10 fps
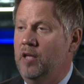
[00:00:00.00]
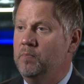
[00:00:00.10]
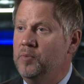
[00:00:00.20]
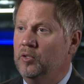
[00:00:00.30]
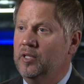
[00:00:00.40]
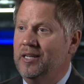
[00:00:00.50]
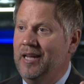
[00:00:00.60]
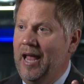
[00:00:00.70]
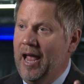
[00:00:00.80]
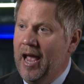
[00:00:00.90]
and
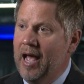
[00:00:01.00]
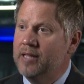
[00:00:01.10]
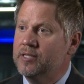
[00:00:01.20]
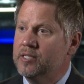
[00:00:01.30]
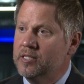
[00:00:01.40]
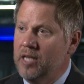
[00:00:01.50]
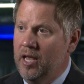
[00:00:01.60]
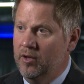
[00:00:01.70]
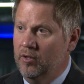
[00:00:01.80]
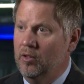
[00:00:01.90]
building at
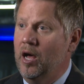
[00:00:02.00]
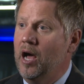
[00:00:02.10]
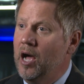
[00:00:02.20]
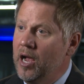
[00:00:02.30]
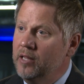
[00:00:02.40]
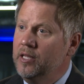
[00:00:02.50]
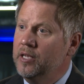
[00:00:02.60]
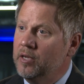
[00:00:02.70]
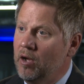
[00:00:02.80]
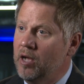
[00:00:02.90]
scale,
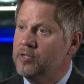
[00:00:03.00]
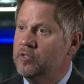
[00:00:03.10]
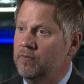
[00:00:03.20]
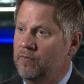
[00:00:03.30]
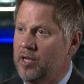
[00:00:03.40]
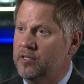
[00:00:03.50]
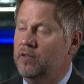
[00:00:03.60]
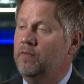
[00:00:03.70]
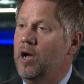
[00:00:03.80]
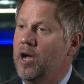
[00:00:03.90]
highly
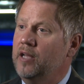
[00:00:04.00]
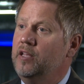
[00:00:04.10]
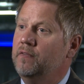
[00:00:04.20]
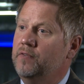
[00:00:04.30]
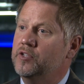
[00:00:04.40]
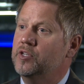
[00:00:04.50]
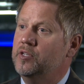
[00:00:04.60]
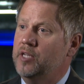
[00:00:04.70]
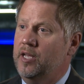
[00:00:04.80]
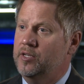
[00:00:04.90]
cost-effective, highly
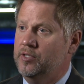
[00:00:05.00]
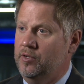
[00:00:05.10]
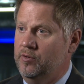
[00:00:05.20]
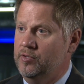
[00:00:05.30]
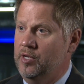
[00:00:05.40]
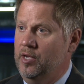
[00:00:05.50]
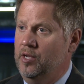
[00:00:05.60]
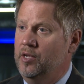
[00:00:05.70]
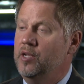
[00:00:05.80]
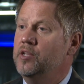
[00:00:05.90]
efficient data centers
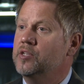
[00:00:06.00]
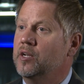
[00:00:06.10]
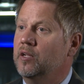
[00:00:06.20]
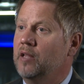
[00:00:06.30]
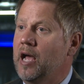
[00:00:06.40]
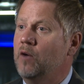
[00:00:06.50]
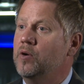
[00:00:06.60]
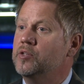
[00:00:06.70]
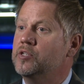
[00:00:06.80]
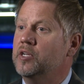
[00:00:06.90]
is going to allow
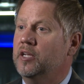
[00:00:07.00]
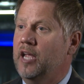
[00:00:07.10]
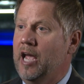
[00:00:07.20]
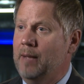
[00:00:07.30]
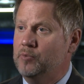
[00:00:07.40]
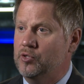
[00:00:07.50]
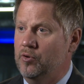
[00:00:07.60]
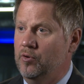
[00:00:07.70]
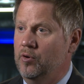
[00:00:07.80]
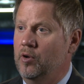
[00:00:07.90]
us to
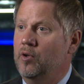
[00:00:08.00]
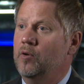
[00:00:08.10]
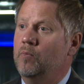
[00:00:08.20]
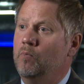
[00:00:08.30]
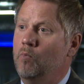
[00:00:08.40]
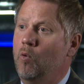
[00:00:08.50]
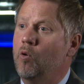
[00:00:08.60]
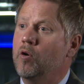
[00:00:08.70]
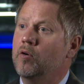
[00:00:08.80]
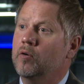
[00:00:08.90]
capture
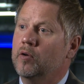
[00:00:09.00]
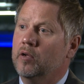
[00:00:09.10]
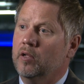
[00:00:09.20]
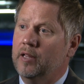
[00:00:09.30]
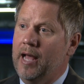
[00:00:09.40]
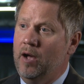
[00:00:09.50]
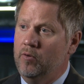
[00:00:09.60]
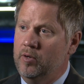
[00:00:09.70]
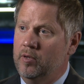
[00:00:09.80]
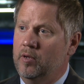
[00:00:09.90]
more
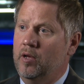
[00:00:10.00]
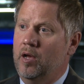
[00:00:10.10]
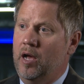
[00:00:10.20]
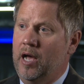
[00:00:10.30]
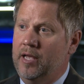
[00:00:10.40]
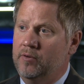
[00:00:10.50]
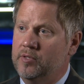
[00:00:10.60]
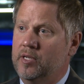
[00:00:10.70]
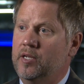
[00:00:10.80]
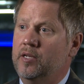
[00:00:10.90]
cloud,
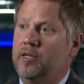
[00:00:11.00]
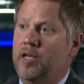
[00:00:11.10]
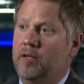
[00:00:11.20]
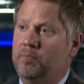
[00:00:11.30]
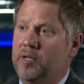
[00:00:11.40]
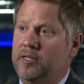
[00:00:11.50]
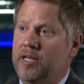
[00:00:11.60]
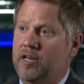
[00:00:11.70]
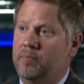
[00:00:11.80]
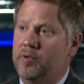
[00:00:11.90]
IoT, and big
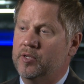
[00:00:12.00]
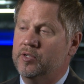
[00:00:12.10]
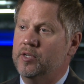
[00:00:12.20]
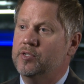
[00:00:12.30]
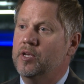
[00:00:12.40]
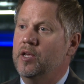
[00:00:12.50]
data business.